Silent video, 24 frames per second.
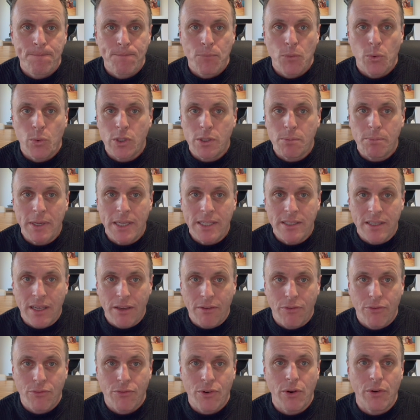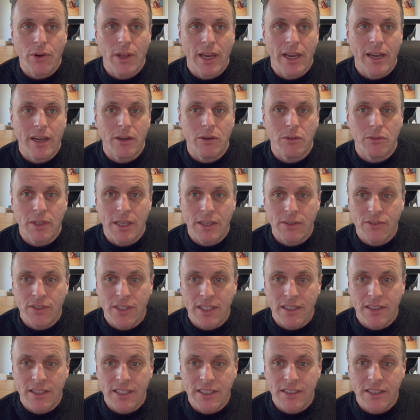which means they've thrown it out. They've
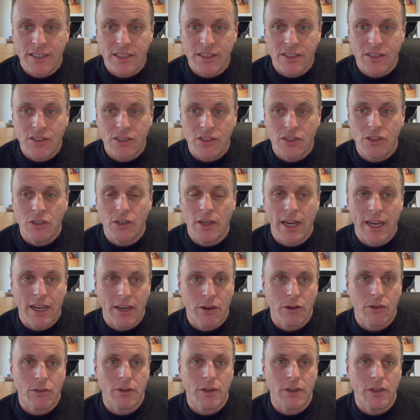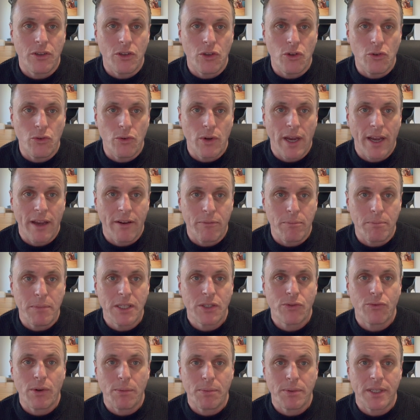said, this is not accurate. You have
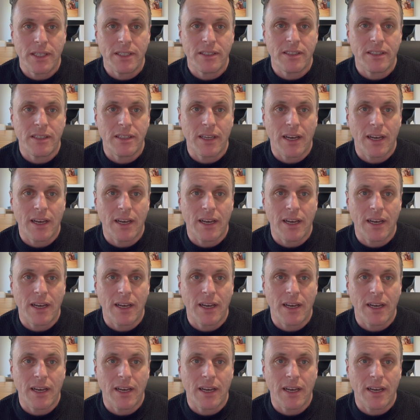misrepresented the